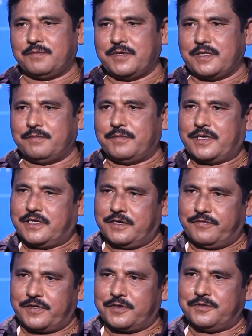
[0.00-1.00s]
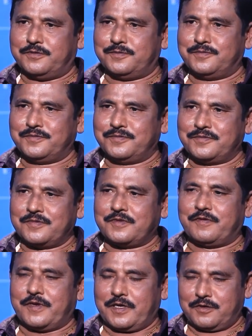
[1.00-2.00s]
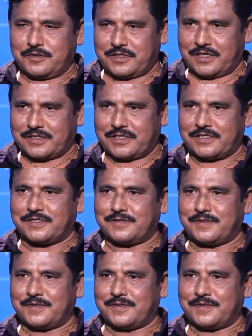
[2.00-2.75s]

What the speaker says: be the big day for you. Very good success,